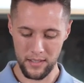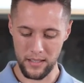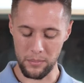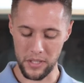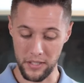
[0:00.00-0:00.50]

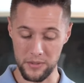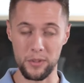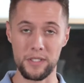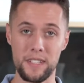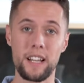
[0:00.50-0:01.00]
And because
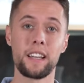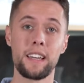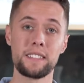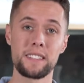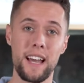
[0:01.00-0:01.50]
we're designing
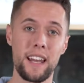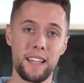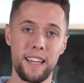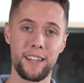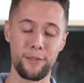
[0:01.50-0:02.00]
a
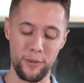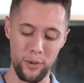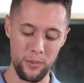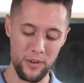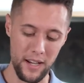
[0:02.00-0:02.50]
static
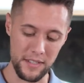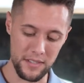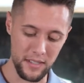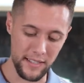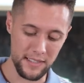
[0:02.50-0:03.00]
AFO, I
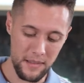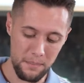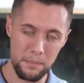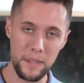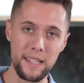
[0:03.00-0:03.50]
select
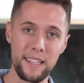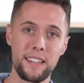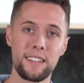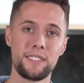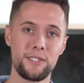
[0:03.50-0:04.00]

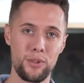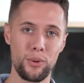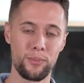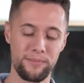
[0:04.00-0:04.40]
B2.